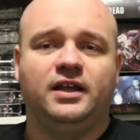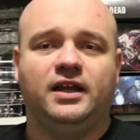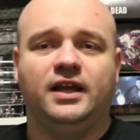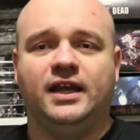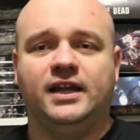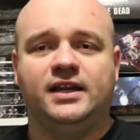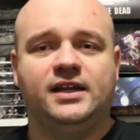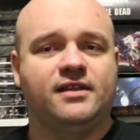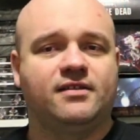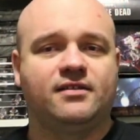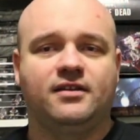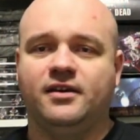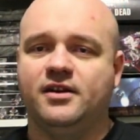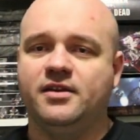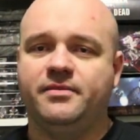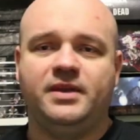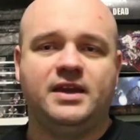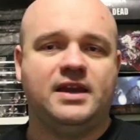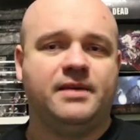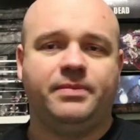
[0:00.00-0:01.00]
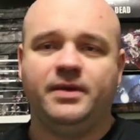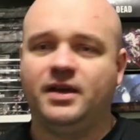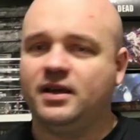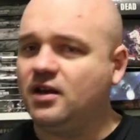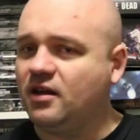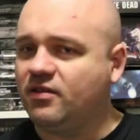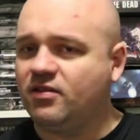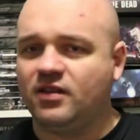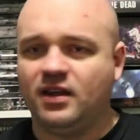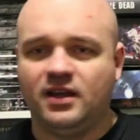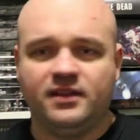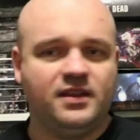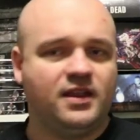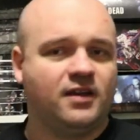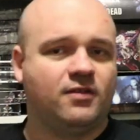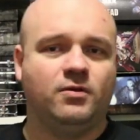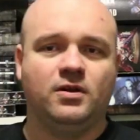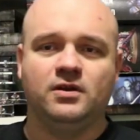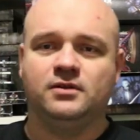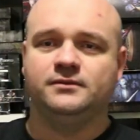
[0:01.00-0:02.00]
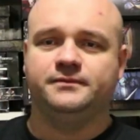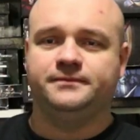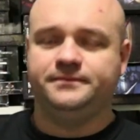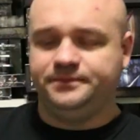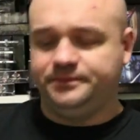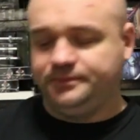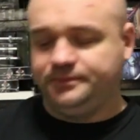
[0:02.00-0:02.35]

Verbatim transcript: and it's going to be epic. I'll see you in the next one.